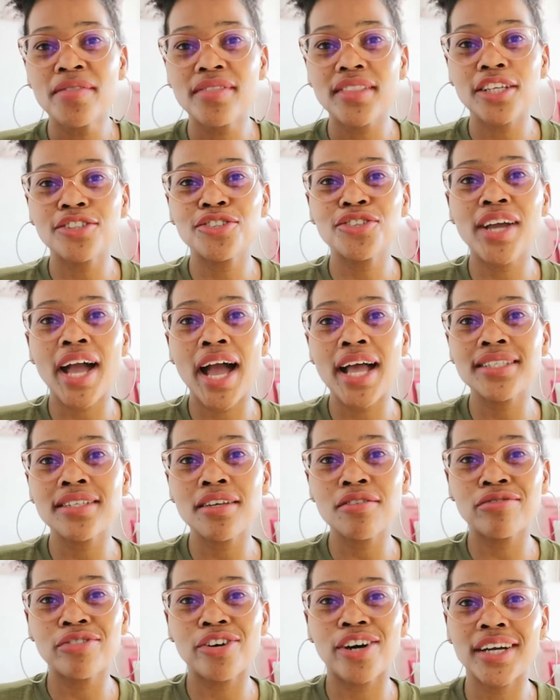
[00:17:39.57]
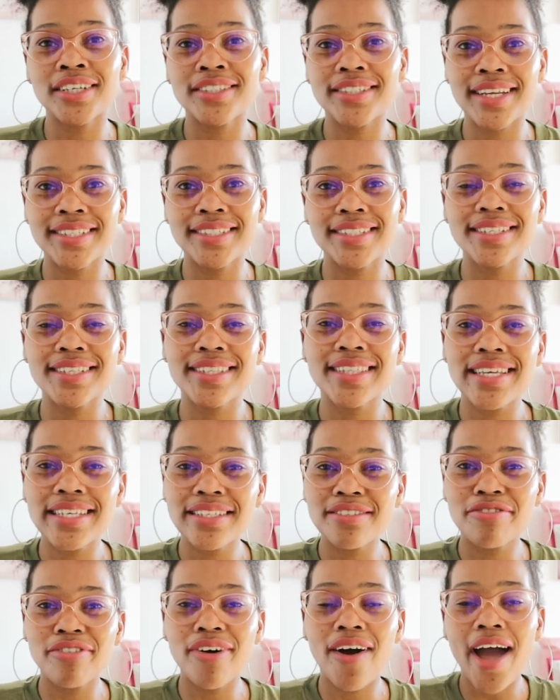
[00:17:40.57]
that you guys have watched until
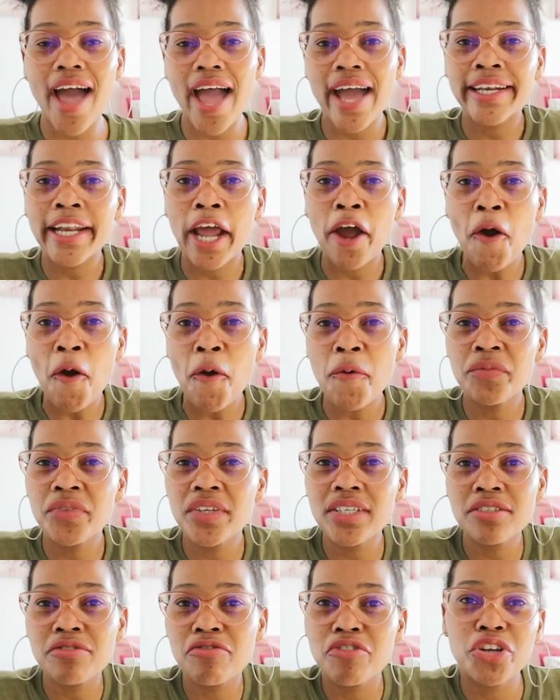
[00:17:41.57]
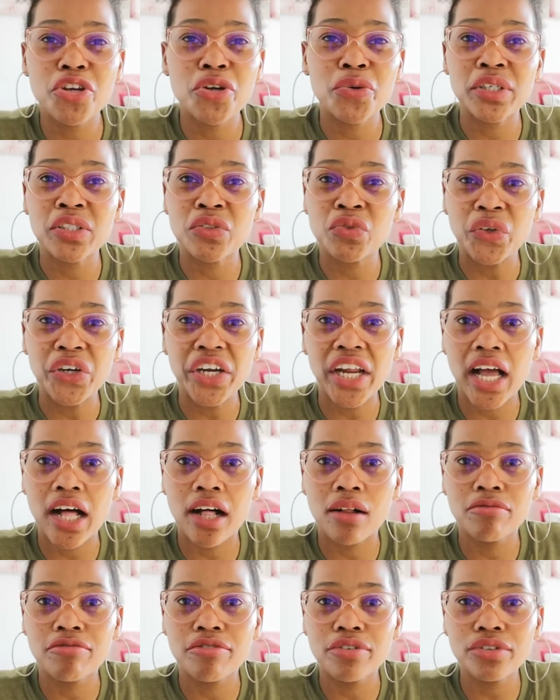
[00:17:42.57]
this far and i hope this video was very
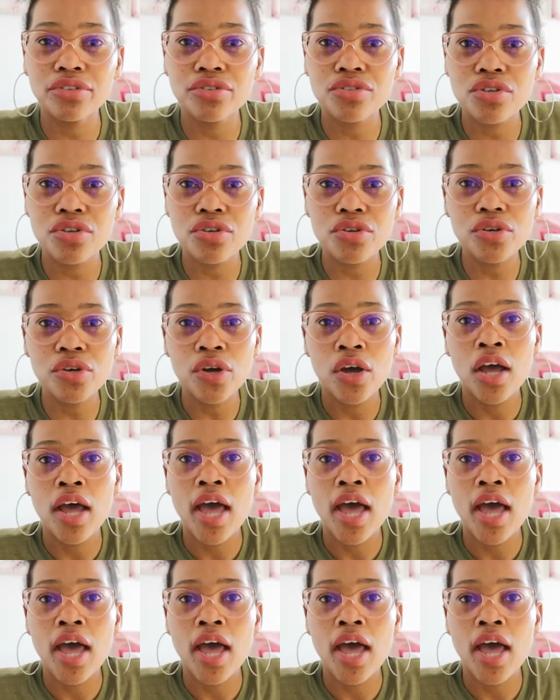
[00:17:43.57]
helpful to you